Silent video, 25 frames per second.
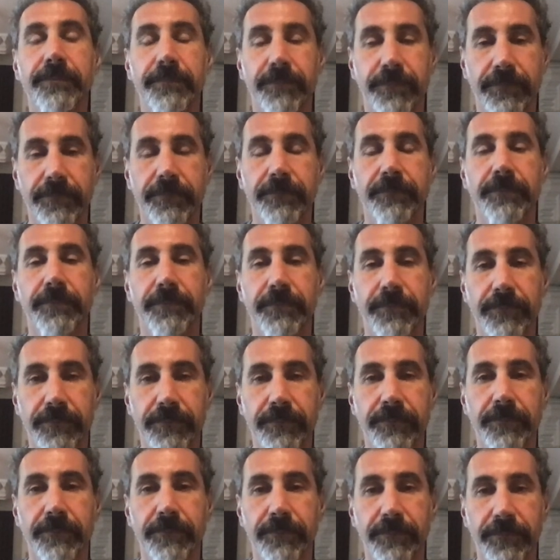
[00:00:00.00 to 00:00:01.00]

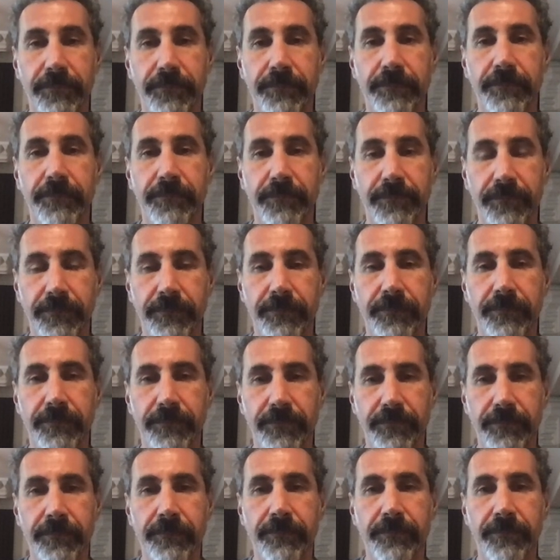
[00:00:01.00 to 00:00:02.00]

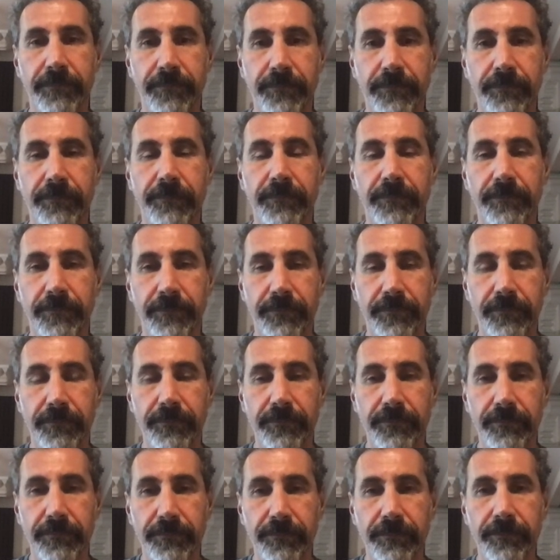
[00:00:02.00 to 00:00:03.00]

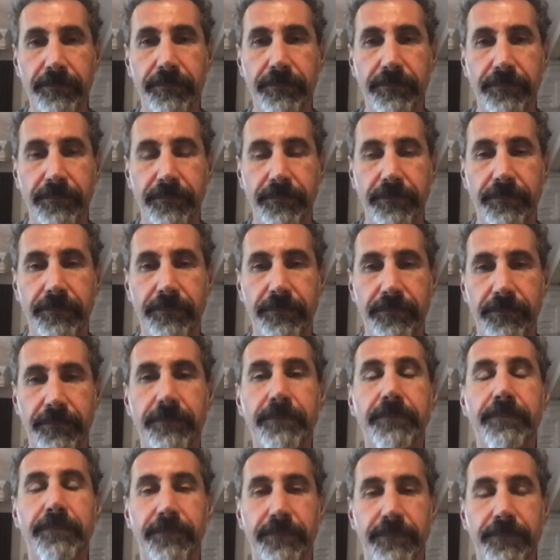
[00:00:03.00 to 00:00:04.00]

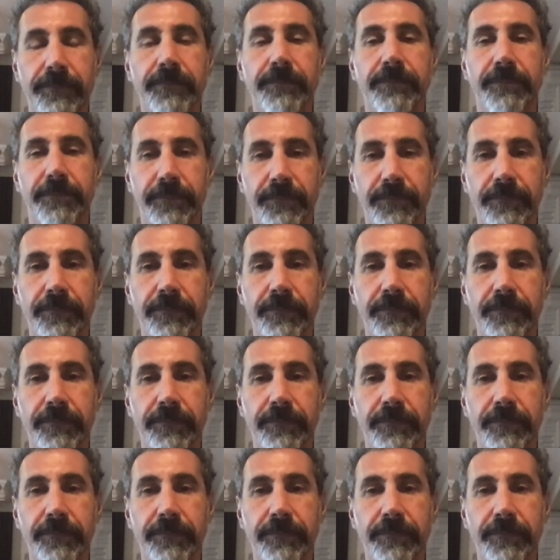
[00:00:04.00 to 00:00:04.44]
(not speaking)